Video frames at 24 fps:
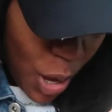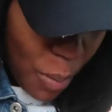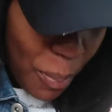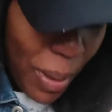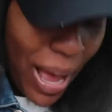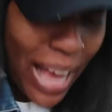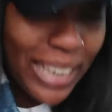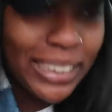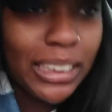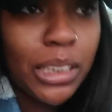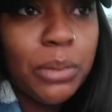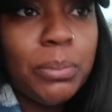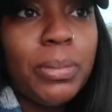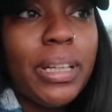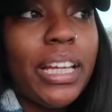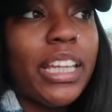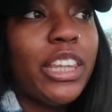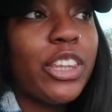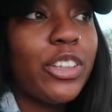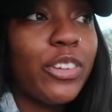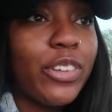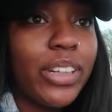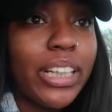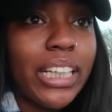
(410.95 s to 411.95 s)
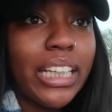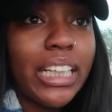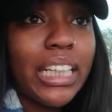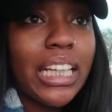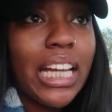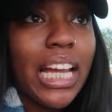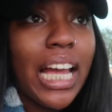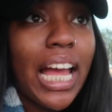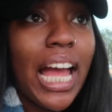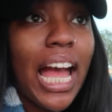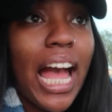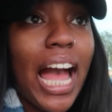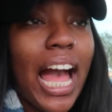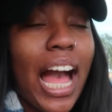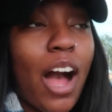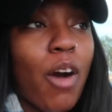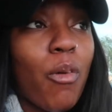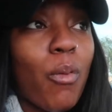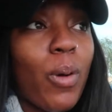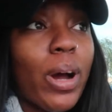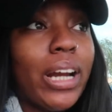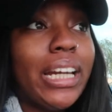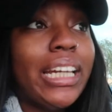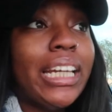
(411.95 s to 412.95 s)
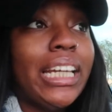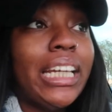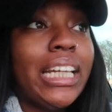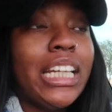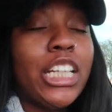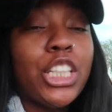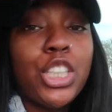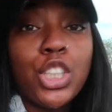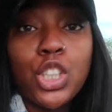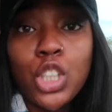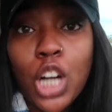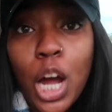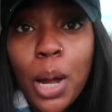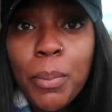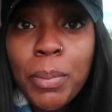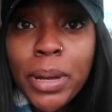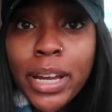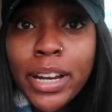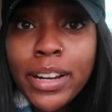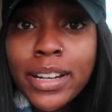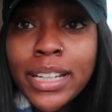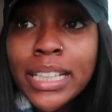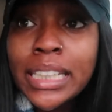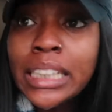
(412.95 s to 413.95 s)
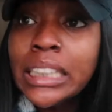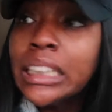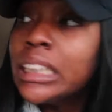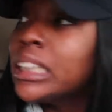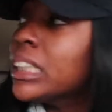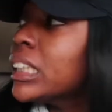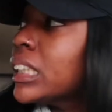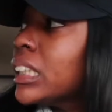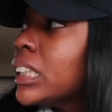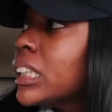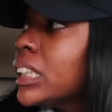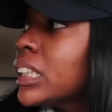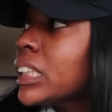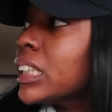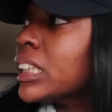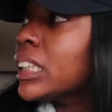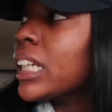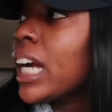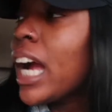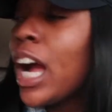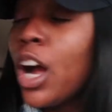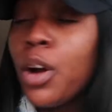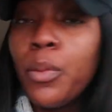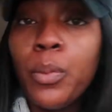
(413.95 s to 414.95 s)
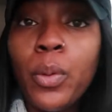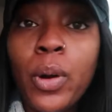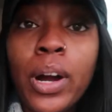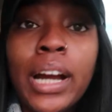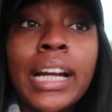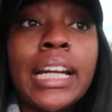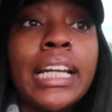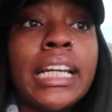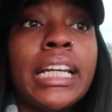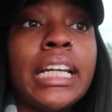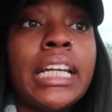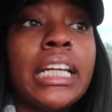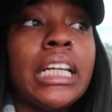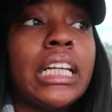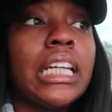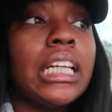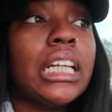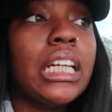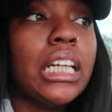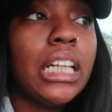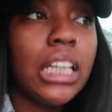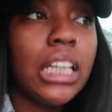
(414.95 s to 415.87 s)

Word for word: possibly three. I wanted strawberries, I wanted